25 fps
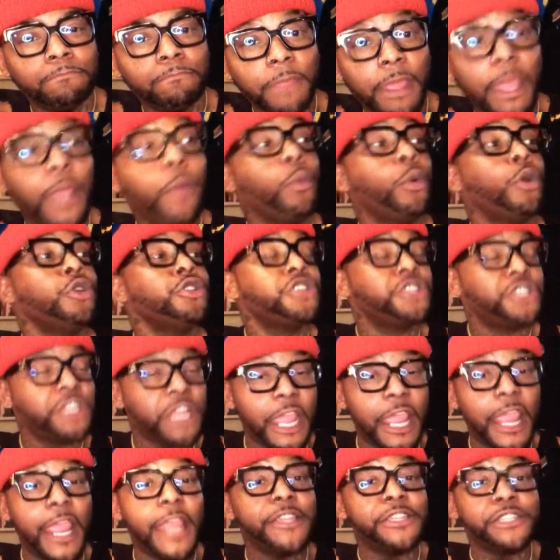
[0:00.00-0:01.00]
It will
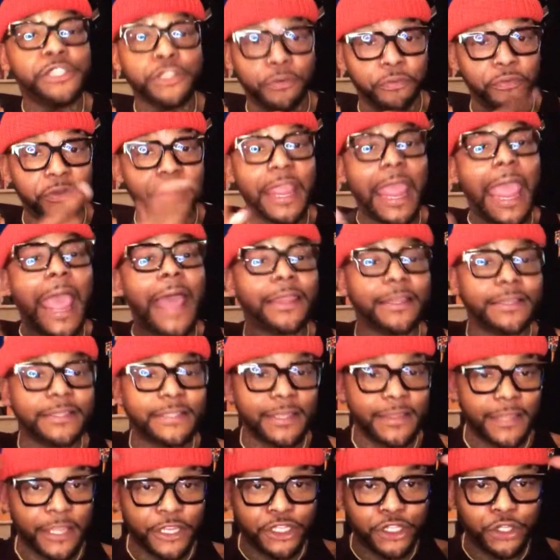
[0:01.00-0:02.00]
change the
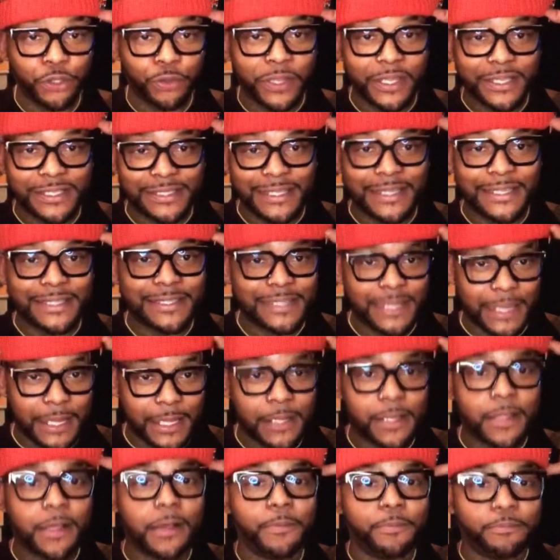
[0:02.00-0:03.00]
reality that you exist
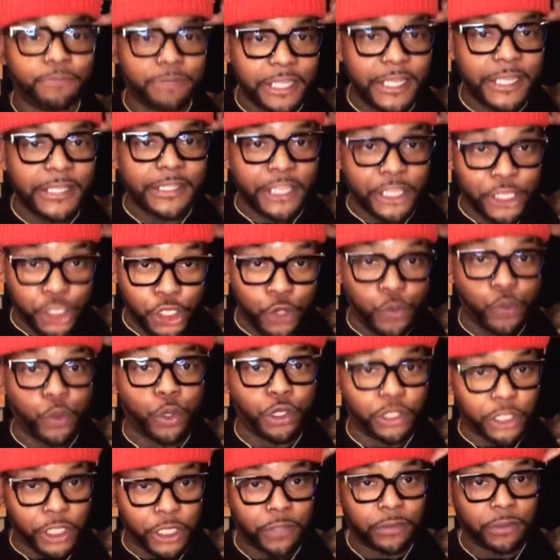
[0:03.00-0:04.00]
in completely. You
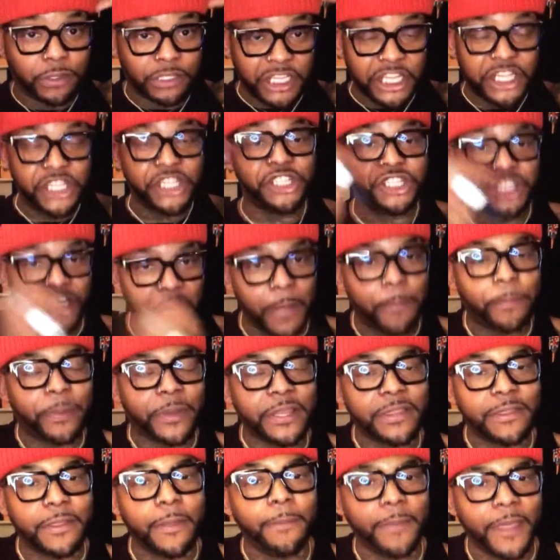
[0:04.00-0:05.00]
will literally jump
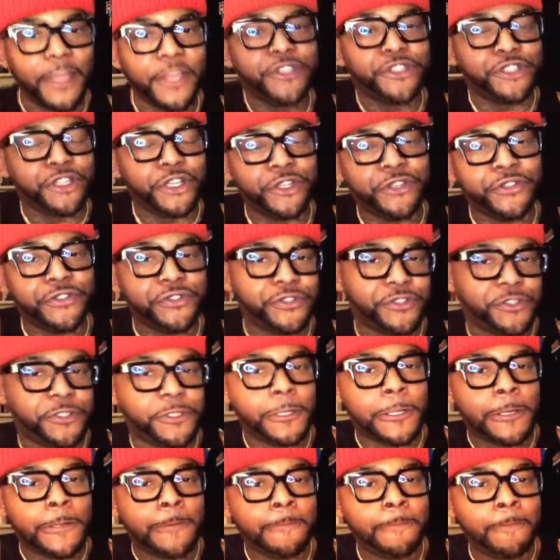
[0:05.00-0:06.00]

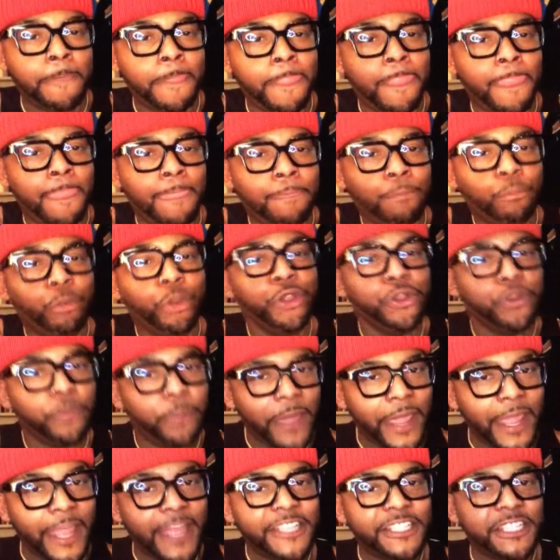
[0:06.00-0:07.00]
dimensions when you
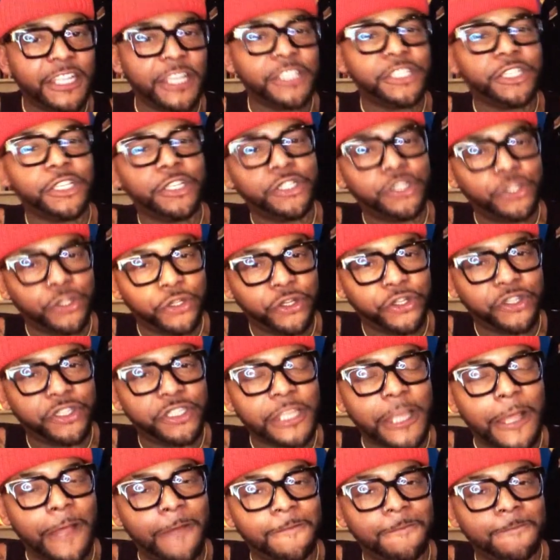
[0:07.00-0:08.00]
pay attention to
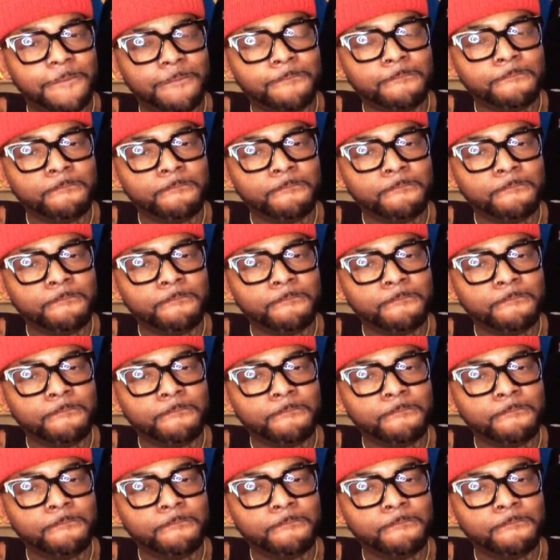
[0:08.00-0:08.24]
yourself.